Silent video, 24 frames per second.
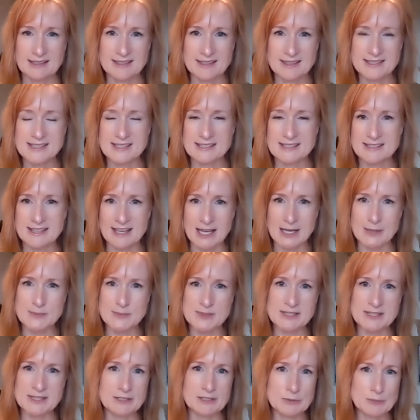this is
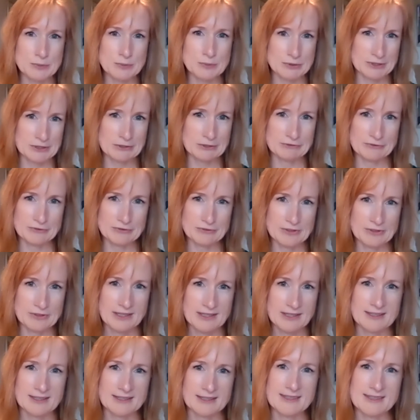absolute proof
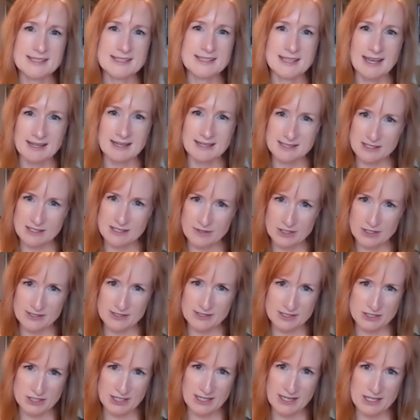that the status of
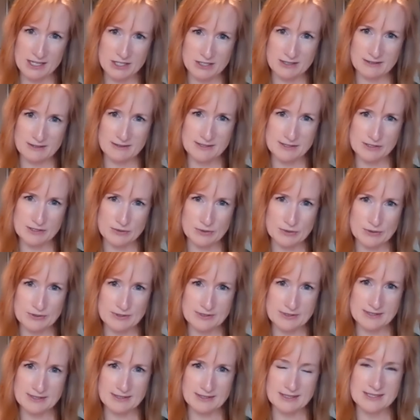arts education in the
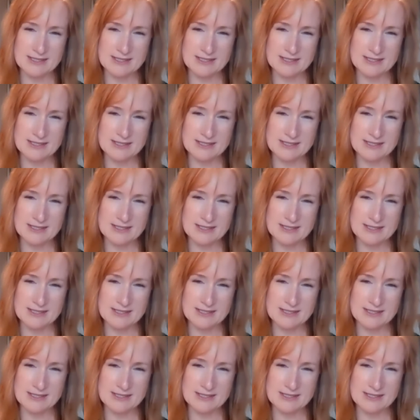schools